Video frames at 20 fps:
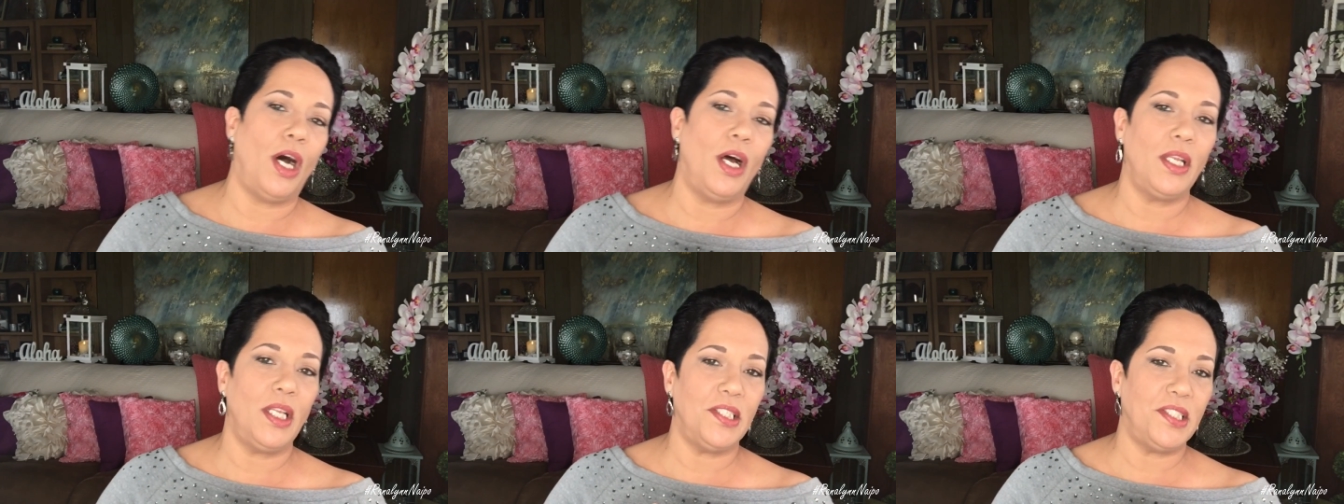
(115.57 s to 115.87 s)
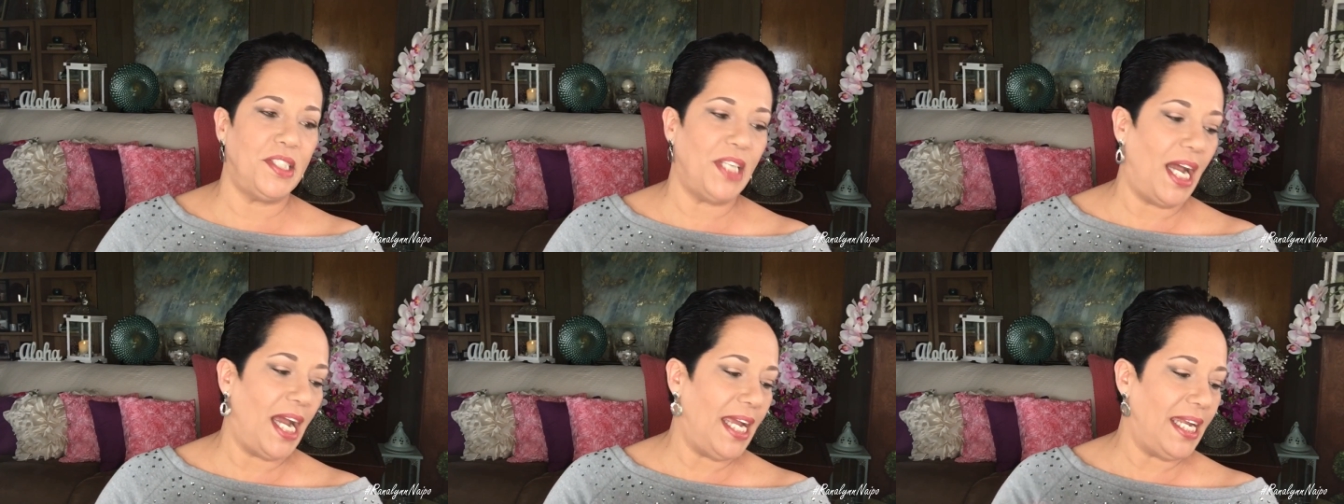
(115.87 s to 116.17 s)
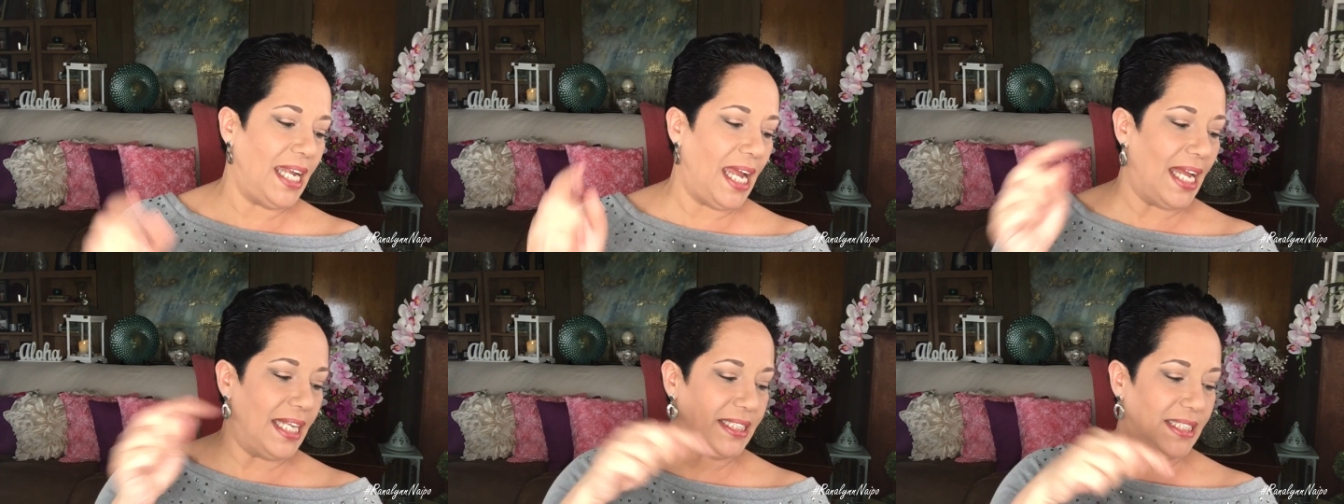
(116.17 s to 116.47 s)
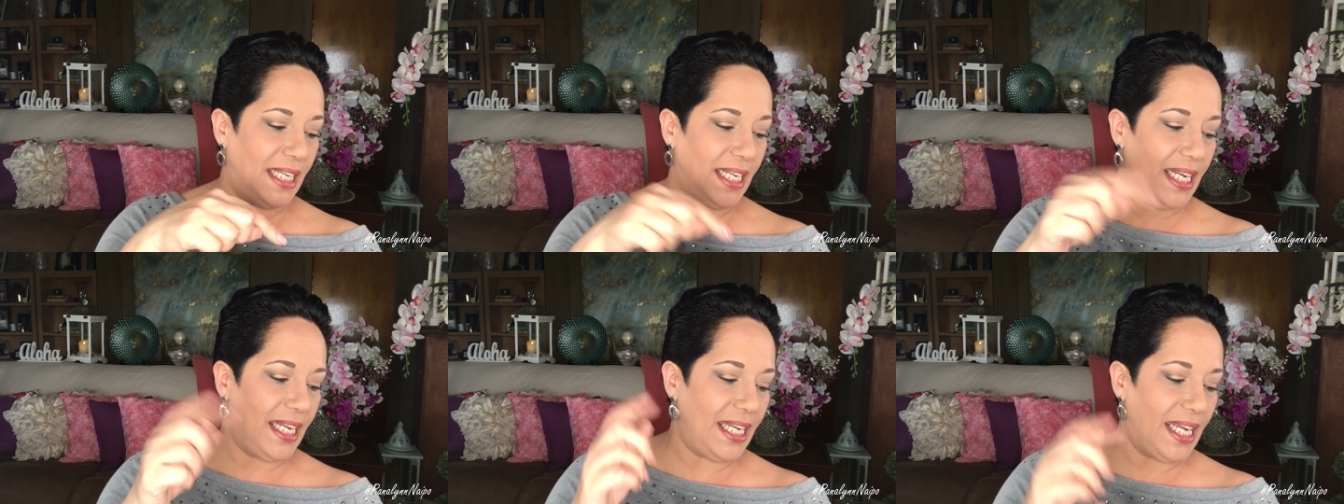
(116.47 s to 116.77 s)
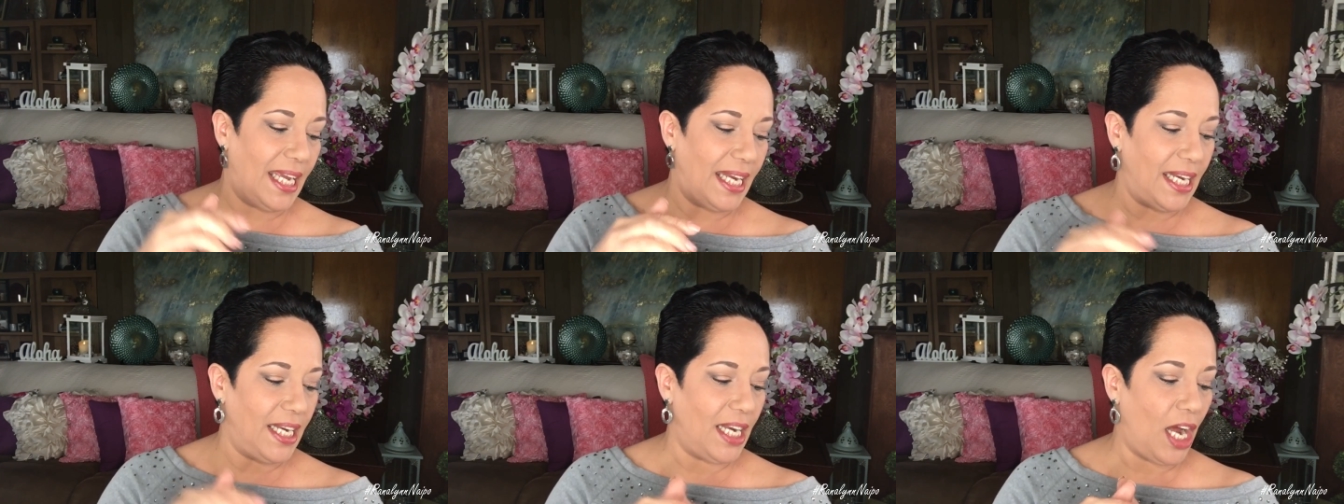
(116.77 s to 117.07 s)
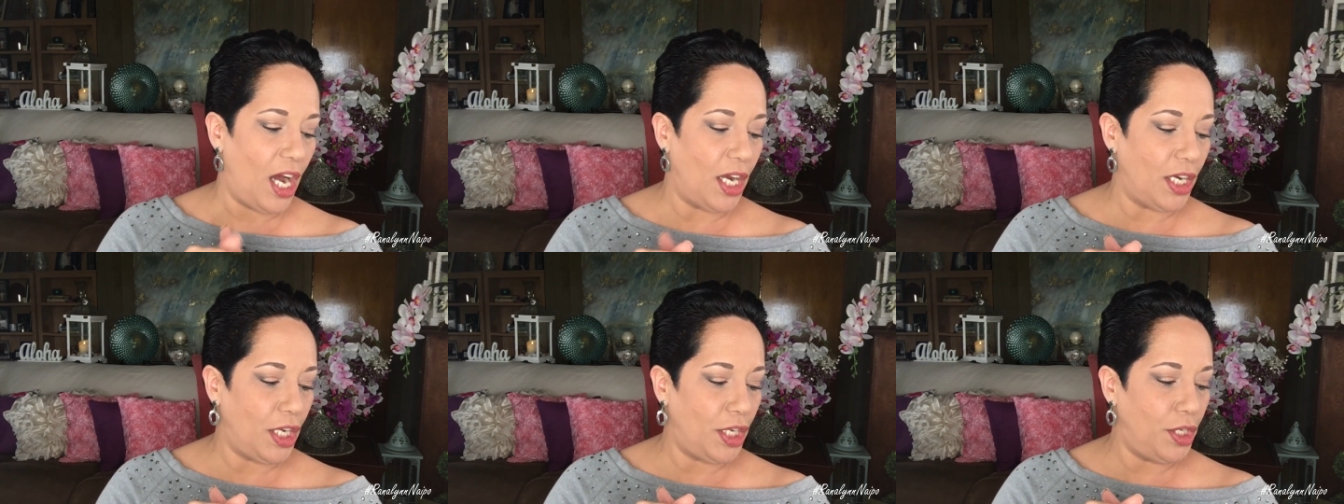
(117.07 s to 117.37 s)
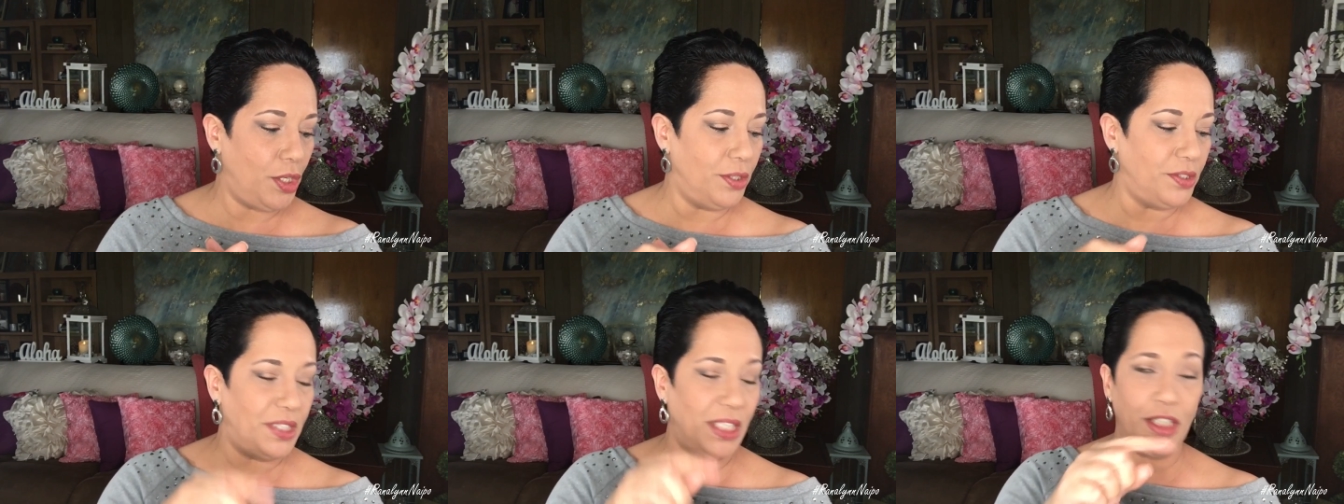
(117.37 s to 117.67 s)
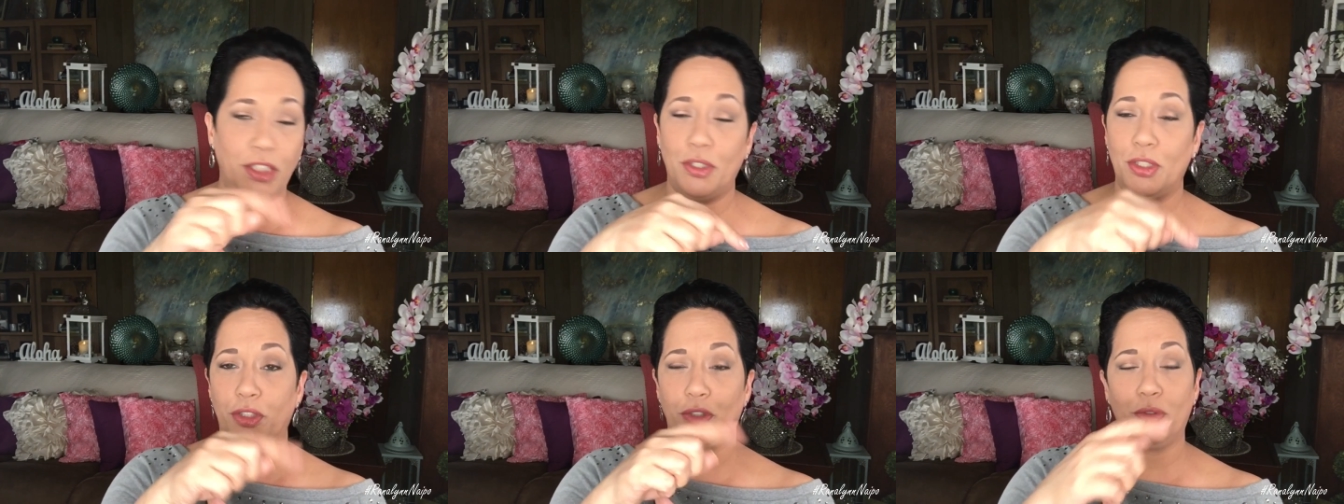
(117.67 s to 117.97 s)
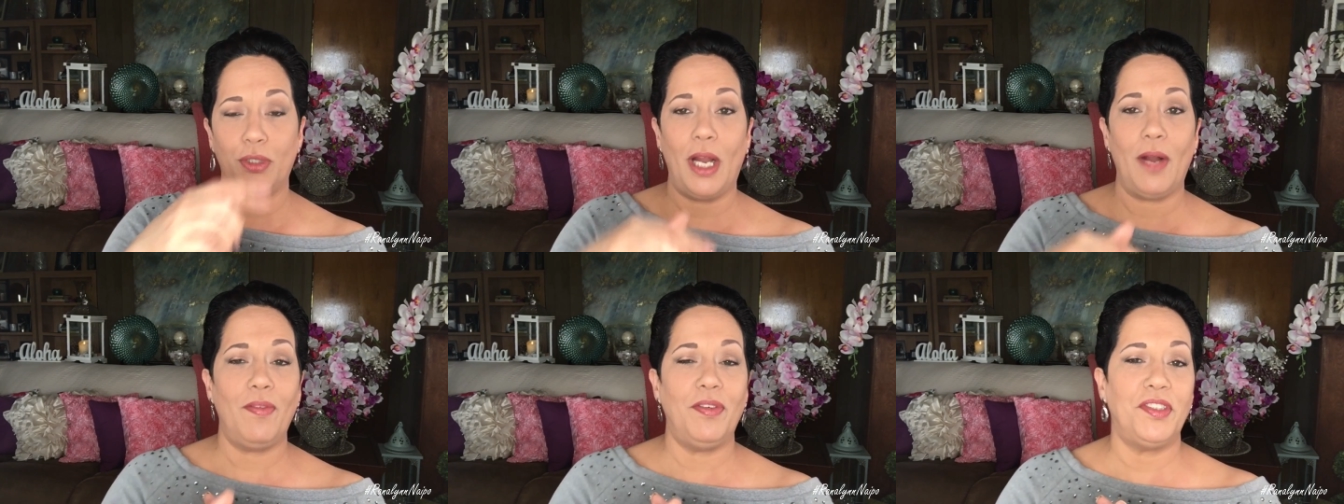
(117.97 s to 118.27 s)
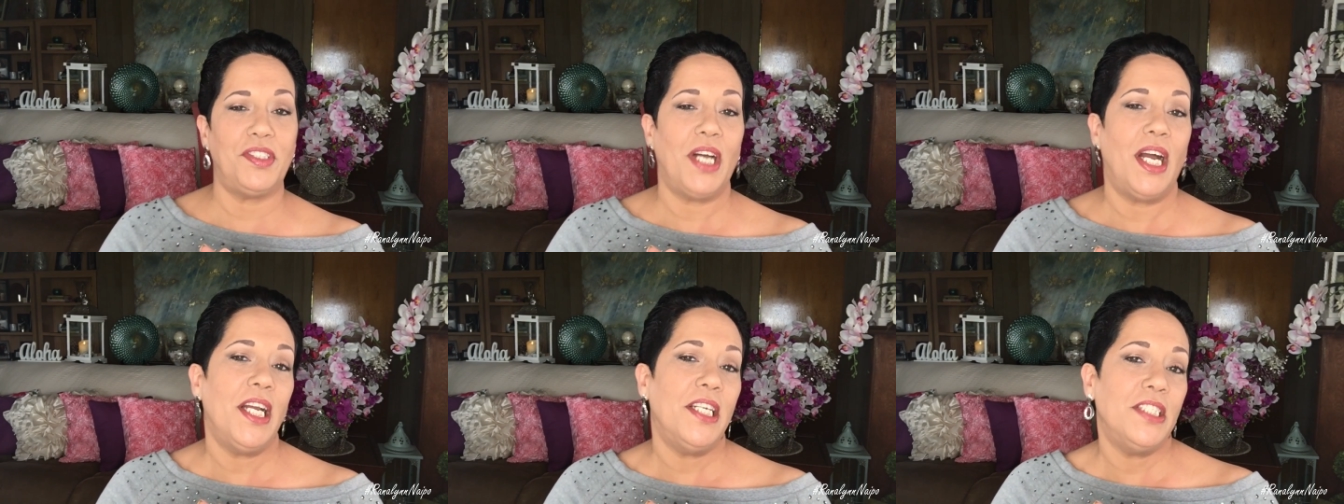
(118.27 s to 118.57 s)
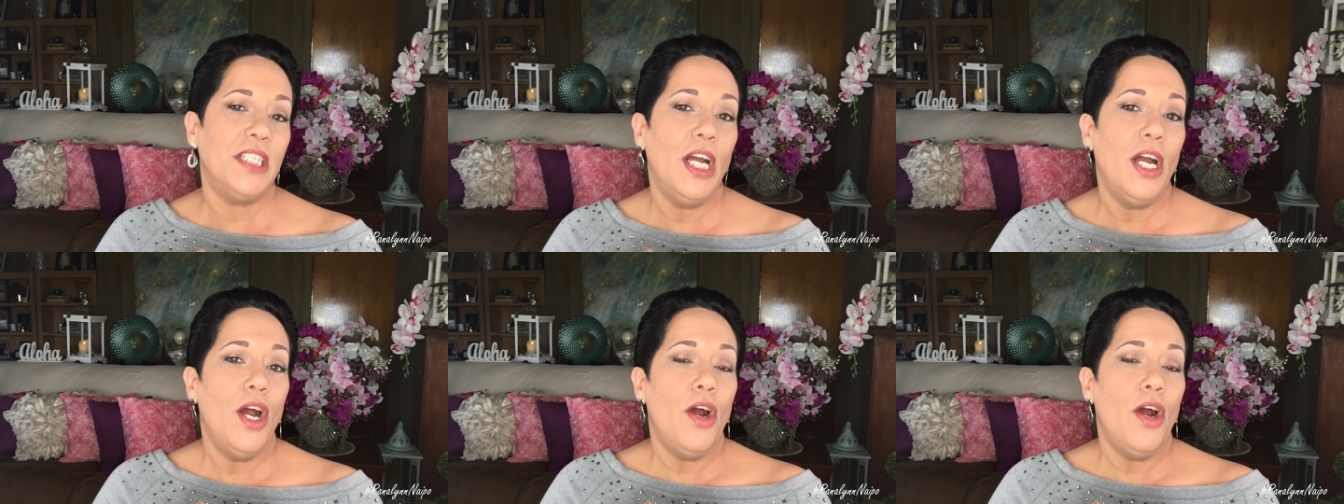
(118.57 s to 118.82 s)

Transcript: on the side and dedicated on using just travel size